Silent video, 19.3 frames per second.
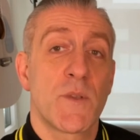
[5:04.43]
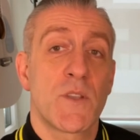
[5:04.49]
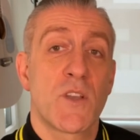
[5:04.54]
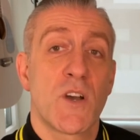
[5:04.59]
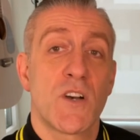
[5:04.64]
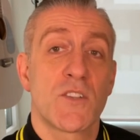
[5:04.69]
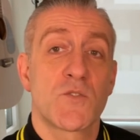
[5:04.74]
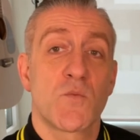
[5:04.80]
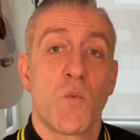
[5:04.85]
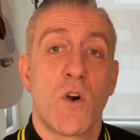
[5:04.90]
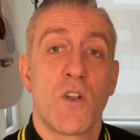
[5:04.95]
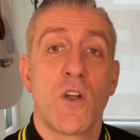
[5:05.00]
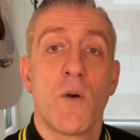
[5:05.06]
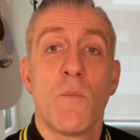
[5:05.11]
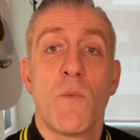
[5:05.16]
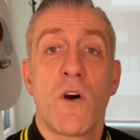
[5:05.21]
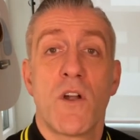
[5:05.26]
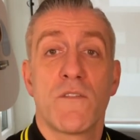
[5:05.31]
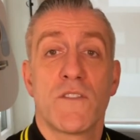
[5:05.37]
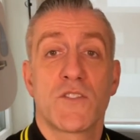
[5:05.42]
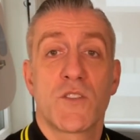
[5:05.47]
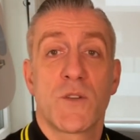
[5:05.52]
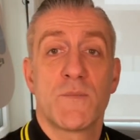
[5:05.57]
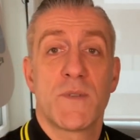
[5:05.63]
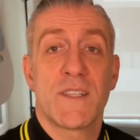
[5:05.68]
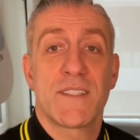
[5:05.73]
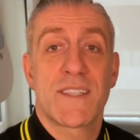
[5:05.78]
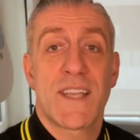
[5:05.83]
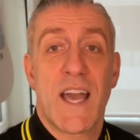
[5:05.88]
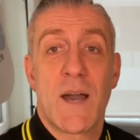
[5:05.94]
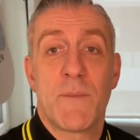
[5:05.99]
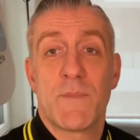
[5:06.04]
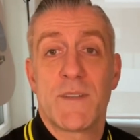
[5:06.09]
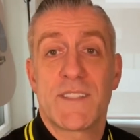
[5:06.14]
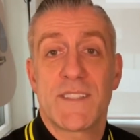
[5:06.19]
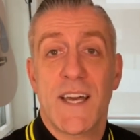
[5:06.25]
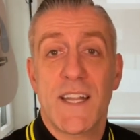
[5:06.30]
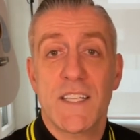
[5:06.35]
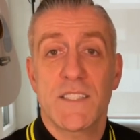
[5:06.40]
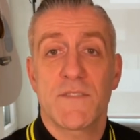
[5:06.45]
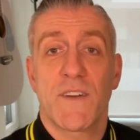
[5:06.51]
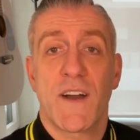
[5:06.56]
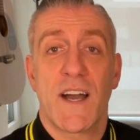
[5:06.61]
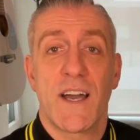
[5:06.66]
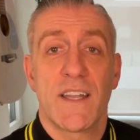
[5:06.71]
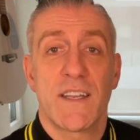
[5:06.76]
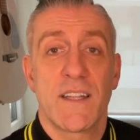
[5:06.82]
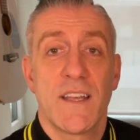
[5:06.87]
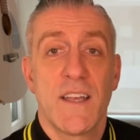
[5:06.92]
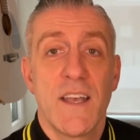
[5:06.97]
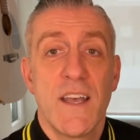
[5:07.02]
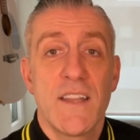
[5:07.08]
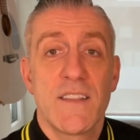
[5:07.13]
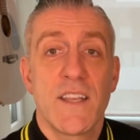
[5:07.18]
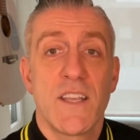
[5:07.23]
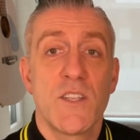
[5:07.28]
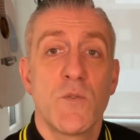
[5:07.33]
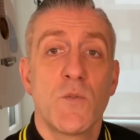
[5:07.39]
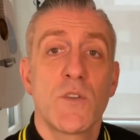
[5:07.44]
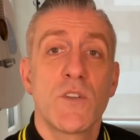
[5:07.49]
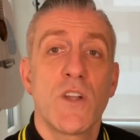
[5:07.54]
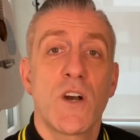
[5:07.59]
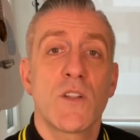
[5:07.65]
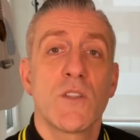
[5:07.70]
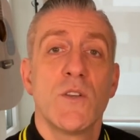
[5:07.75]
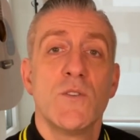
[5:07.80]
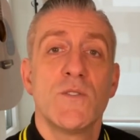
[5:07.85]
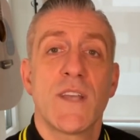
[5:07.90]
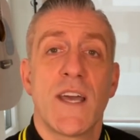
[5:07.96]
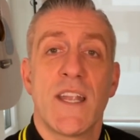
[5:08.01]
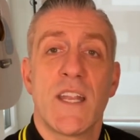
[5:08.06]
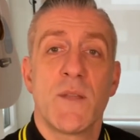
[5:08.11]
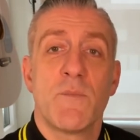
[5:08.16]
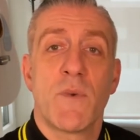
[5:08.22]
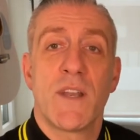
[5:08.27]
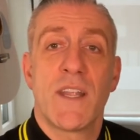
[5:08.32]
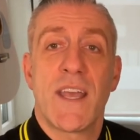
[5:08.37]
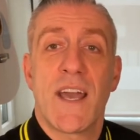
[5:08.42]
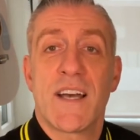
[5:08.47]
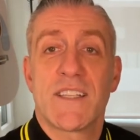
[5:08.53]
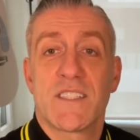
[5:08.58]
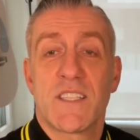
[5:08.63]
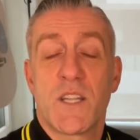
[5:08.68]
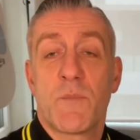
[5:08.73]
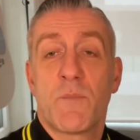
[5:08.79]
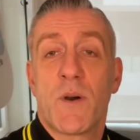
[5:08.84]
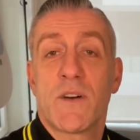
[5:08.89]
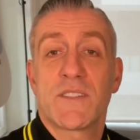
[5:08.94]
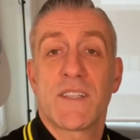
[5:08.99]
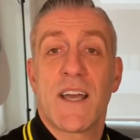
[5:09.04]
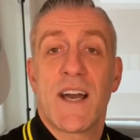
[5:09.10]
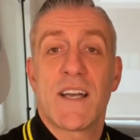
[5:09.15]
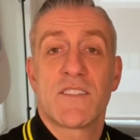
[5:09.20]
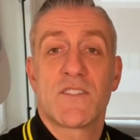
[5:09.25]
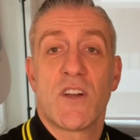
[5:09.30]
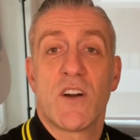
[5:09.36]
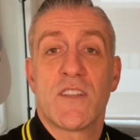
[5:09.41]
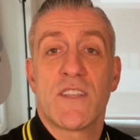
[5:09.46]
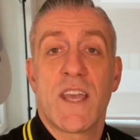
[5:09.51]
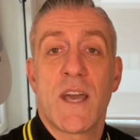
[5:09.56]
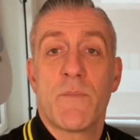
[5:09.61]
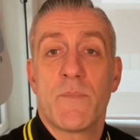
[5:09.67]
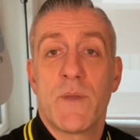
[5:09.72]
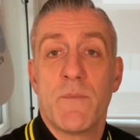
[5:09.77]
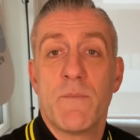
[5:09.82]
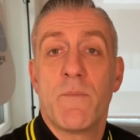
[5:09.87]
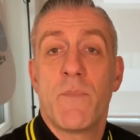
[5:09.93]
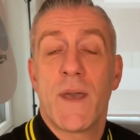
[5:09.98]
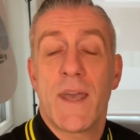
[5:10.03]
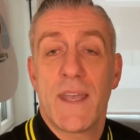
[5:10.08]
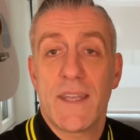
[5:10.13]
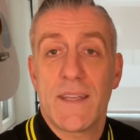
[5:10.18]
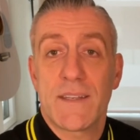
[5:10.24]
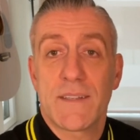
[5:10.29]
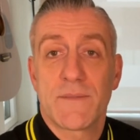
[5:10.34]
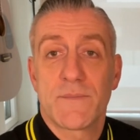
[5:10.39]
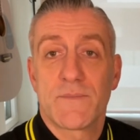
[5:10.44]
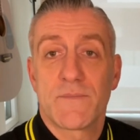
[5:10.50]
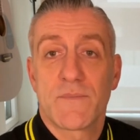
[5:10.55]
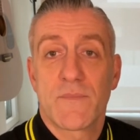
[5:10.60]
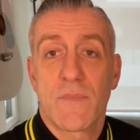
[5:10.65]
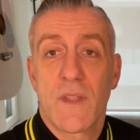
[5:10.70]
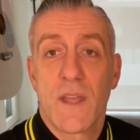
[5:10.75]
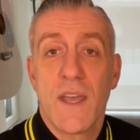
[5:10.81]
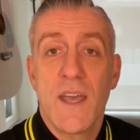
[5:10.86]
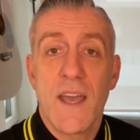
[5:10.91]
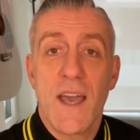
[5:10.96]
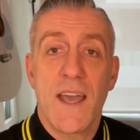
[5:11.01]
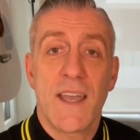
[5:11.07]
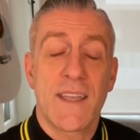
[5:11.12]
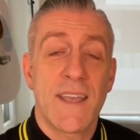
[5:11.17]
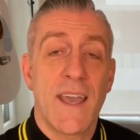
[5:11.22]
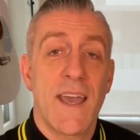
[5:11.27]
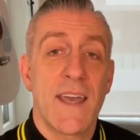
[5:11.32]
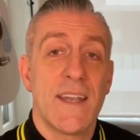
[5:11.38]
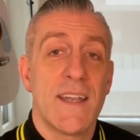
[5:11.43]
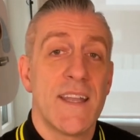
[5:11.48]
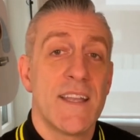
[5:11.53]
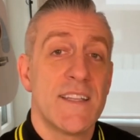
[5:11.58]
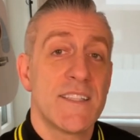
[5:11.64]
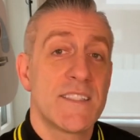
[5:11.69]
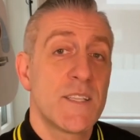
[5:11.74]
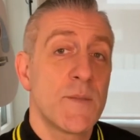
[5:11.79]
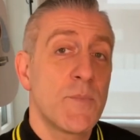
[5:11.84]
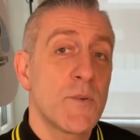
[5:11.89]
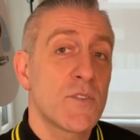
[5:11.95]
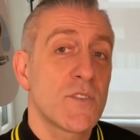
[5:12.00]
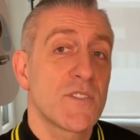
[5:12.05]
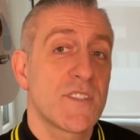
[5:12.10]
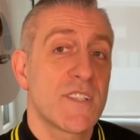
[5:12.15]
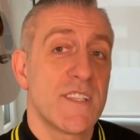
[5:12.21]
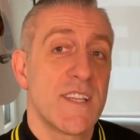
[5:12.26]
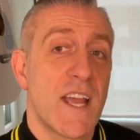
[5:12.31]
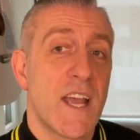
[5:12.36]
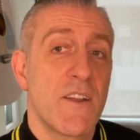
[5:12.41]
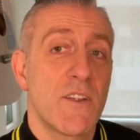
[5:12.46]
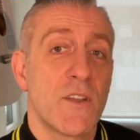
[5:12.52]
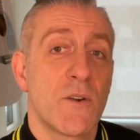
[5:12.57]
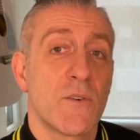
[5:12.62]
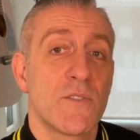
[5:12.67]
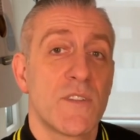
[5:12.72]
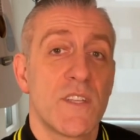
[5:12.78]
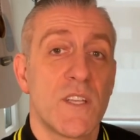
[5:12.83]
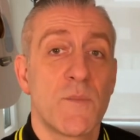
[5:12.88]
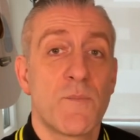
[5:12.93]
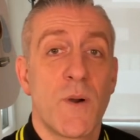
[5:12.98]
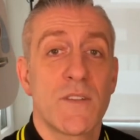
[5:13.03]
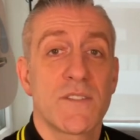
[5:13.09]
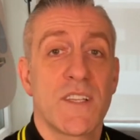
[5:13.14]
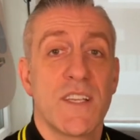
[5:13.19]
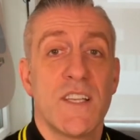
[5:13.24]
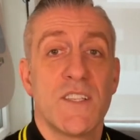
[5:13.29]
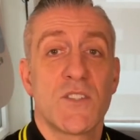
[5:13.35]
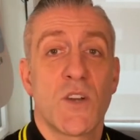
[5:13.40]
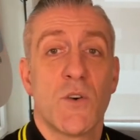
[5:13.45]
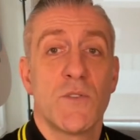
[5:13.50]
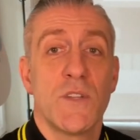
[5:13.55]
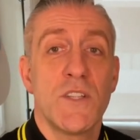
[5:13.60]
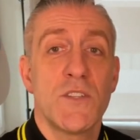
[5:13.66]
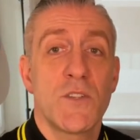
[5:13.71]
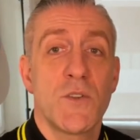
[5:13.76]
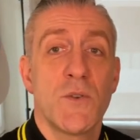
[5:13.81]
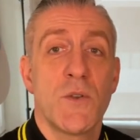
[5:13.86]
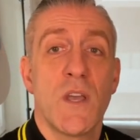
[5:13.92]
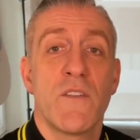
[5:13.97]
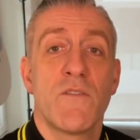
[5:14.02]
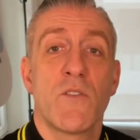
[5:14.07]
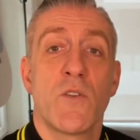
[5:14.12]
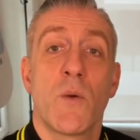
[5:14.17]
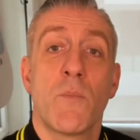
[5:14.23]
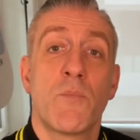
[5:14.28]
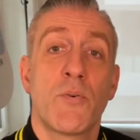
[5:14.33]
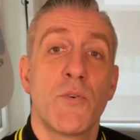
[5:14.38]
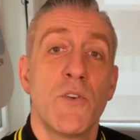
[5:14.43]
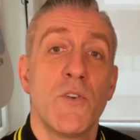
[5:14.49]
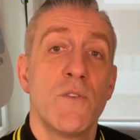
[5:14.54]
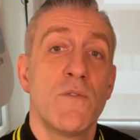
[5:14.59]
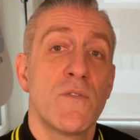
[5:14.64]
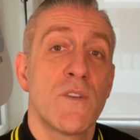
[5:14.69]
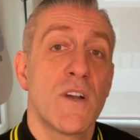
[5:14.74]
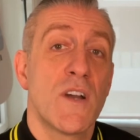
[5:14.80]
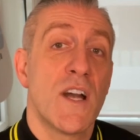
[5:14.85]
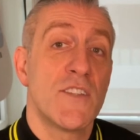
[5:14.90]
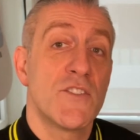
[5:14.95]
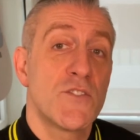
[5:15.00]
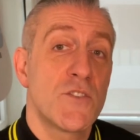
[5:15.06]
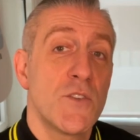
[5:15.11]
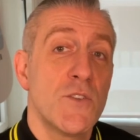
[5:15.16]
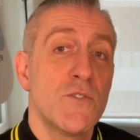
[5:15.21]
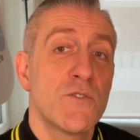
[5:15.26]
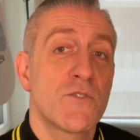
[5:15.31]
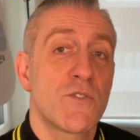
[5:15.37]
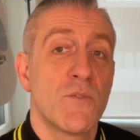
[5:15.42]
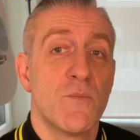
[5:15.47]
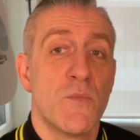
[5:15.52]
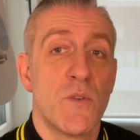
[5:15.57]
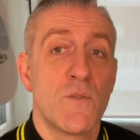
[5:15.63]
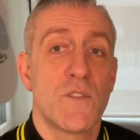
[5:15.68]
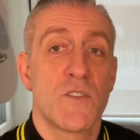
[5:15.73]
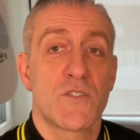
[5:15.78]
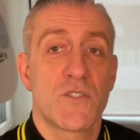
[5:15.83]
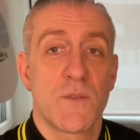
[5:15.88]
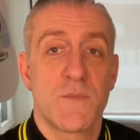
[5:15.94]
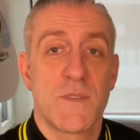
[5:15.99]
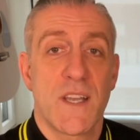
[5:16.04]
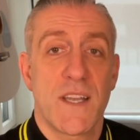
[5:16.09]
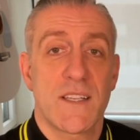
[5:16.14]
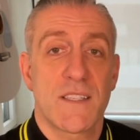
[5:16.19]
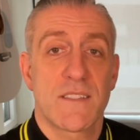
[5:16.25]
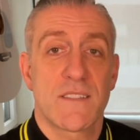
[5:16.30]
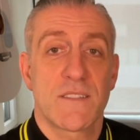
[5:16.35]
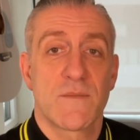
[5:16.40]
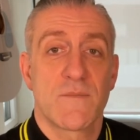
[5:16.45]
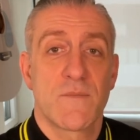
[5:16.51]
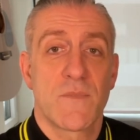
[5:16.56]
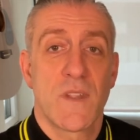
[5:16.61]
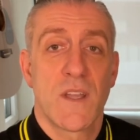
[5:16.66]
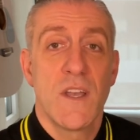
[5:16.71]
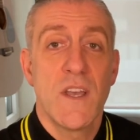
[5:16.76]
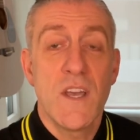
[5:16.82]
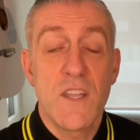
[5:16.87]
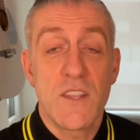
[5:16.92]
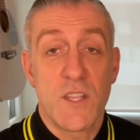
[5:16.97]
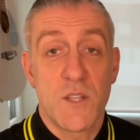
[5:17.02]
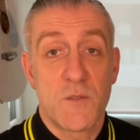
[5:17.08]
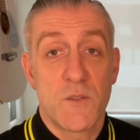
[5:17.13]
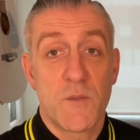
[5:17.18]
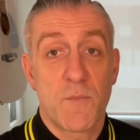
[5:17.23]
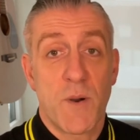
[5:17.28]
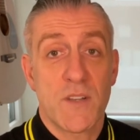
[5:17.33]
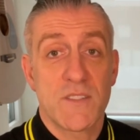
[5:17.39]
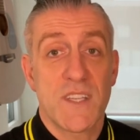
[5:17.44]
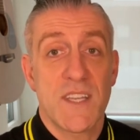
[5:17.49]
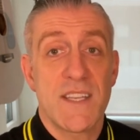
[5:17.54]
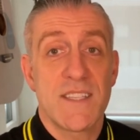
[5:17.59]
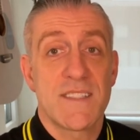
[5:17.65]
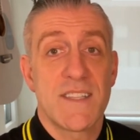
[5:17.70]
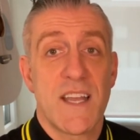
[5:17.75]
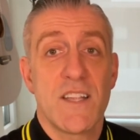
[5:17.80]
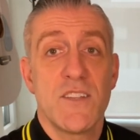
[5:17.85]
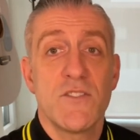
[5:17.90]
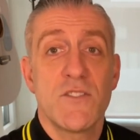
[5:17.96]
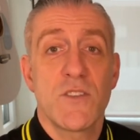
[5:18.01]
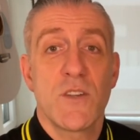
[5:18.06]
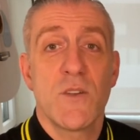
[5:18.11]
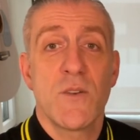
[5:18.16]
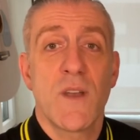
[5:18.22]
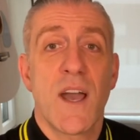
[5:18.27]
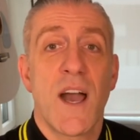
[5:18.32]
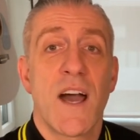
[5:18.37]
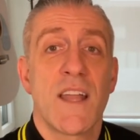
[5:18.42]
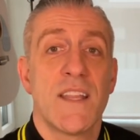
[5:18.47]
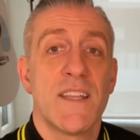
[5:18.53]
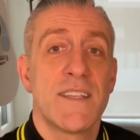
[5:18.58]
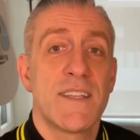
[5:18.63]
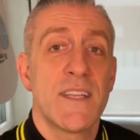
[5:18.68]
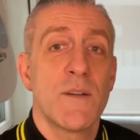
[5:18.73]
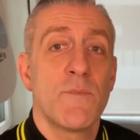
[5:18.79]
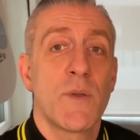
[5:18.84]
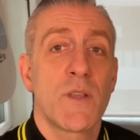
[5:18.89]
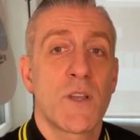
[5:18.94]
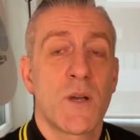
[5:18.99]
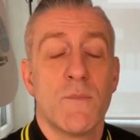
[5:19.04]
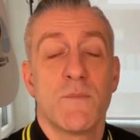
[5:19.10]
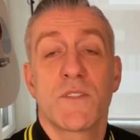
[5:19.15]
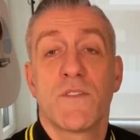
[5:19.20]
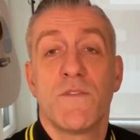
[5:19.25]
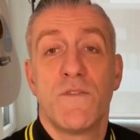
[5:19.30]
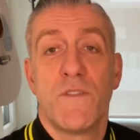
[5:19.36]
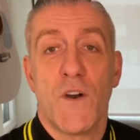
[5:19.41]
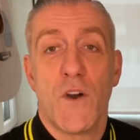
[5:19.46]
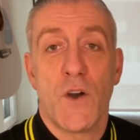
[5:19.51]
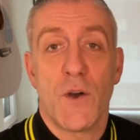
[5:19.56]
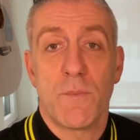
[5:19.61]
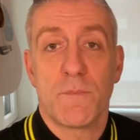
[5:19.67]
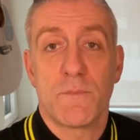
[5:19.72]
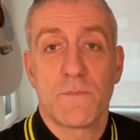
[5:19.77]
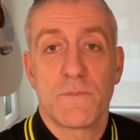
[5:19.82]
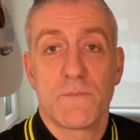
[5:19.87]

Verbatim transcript: because one or more of the subjects can't be satisfied, then you would not lose any money as the deposit has not yet been paid. Again, in a typical scenario, the deposit is only due if you approve and choose to remove the subjects. The deposit is then due and the deal becomes firm.